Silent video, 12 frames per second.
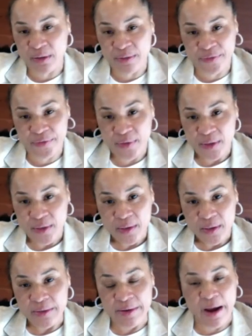of
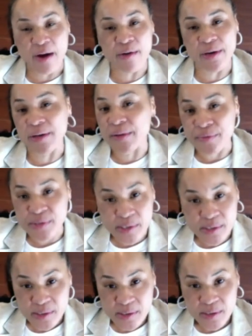narratives.